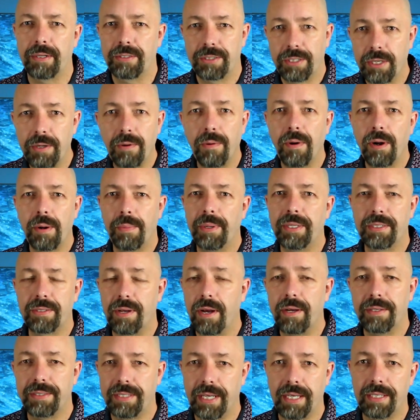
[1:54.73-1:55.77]
So you don't want to be
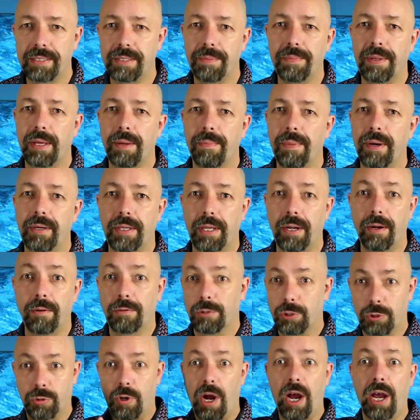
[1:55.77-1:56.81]
saying something about,
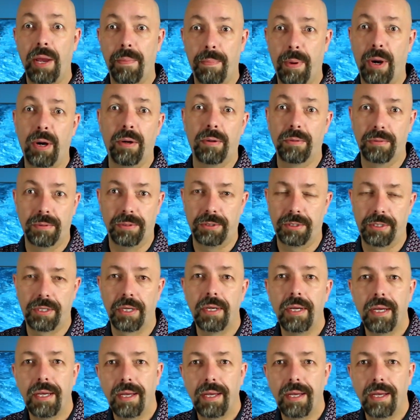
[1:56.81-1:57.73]
dry bones